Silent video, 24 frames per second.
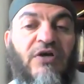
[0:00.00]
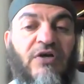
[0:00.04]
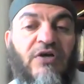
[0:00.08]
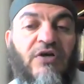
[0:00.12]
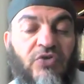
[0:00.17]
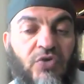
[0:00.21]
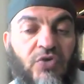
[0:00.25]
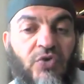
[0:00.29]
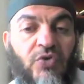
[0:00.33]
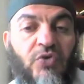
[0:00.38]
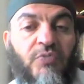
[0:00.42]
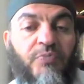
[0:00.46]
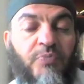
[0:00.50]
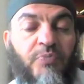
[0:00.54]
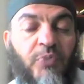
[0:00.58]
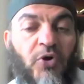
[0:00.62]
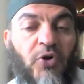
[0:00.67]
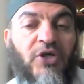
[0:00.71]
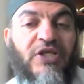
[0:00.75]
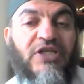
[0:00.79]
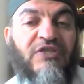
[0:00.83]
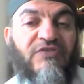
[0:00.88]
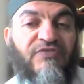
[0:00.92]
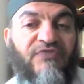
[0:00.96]

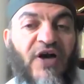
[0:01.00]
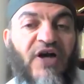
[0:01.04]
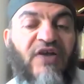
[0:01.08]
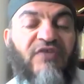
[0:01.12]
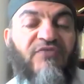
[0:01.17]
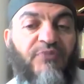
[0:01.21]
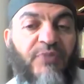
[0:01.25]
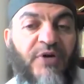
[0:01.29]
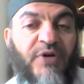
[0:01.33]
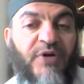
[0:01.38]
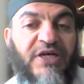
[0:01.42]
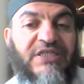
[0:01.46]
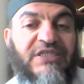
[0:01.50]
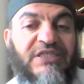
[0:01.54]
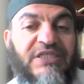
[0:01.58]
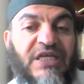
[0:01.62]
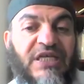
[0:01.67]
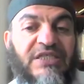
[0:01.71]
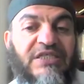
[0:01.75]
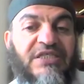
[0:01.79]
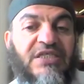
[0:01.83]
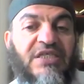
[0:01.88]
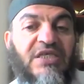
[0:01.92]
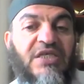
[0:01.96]

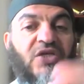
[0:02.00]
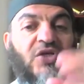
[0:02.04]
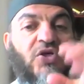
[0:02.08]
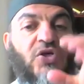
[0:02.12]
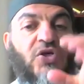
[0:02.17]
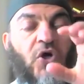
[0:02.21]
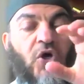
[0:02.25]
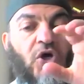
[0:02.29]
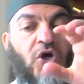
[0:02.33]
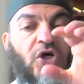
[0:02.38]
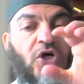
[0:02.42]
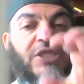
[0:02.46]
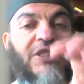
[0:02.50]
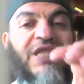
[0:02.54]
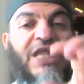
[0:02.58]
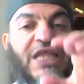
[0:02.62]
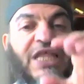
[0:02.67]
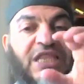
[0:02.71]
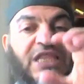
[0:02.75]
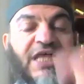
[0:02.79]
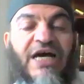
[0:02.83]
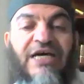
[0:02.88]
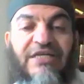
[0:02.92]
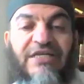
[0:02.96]
2.5% on
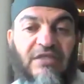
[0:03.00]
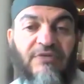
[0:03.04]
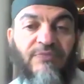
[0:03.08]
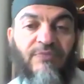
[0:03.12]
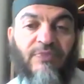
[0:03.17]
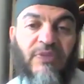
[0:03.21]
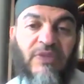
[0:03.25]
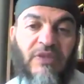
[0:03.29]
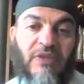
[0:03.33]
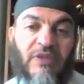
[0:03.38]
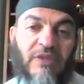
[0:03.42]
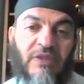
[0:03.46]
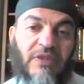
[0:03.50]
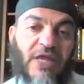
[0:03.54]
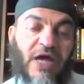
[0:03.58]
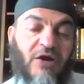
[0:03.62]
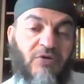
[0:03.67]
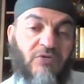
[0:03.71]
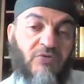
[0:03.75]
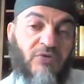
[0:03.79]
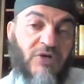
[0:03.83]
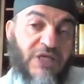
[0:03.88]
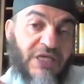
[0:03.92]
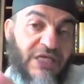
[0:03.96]
that.
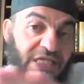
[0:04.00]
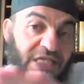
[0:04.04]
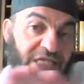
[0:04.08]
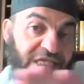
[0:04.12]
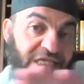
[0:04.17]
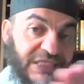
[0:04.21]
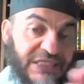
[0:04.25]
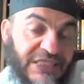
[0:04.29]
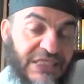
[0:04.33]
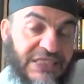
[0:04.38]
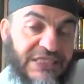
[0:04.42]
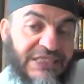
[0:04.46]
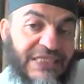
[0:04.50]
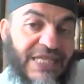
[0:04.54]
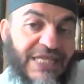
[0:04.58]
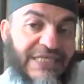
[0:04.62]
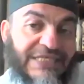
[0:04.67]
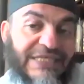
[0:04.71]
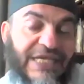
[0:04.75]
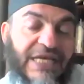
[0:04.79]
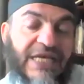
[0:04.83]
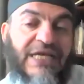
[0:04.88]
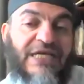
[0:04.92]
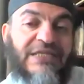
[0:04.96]
Now, this is the
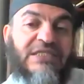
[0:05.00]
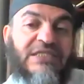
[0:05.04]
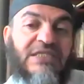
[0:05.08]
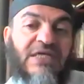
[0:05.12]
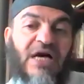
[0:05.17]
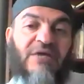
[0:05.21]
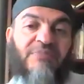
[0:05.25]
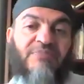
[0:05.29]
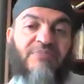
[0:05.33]
second type